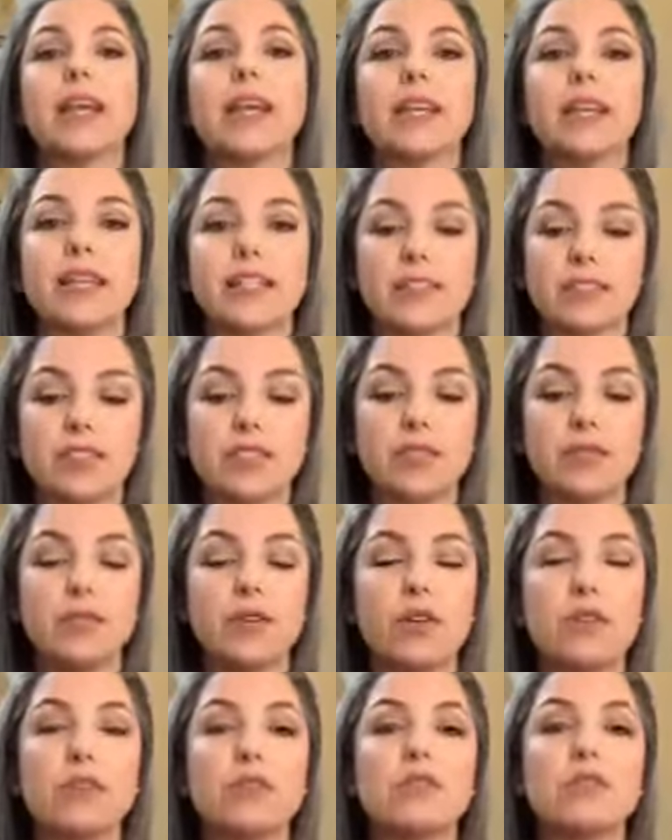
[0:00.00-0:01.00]
and into
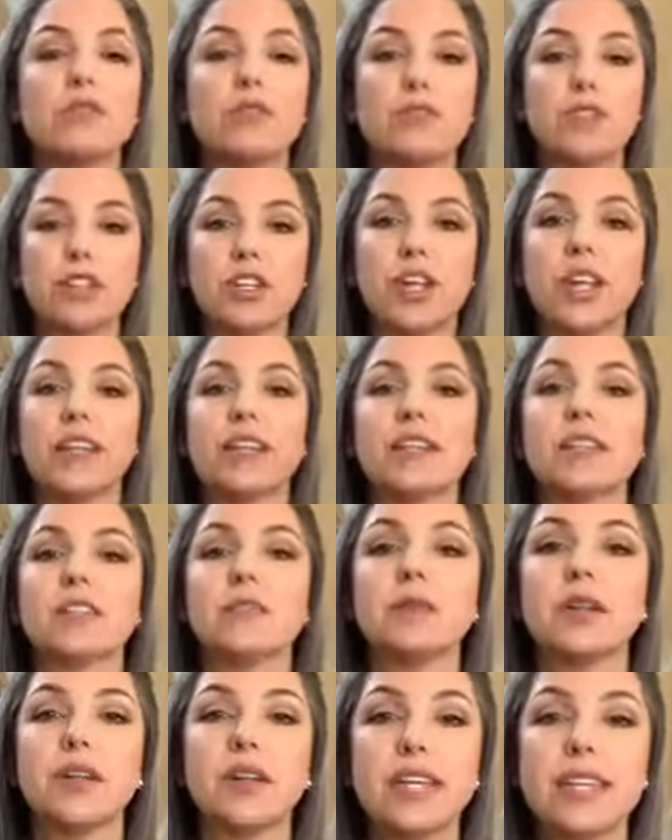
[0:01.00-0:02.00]
those associated
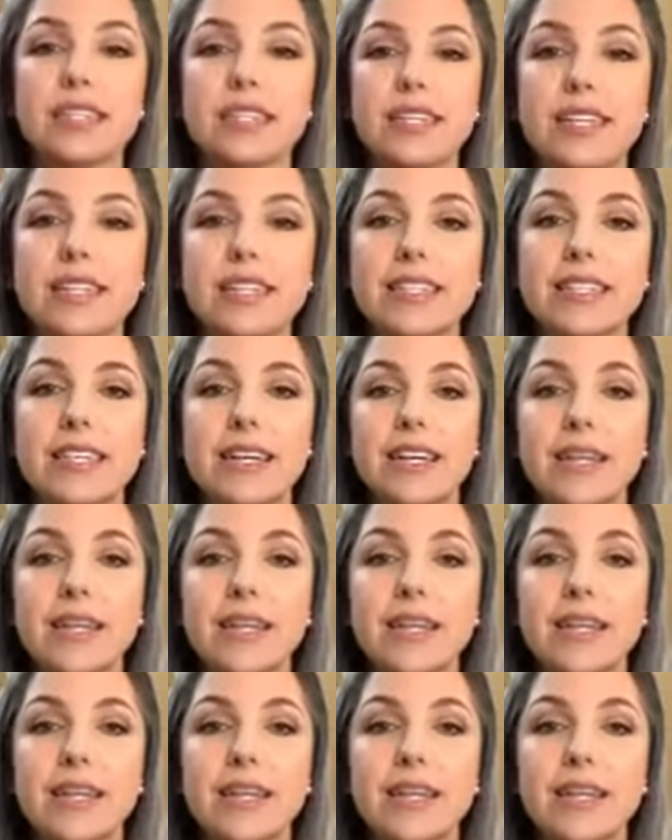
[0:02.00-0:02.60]
experiences.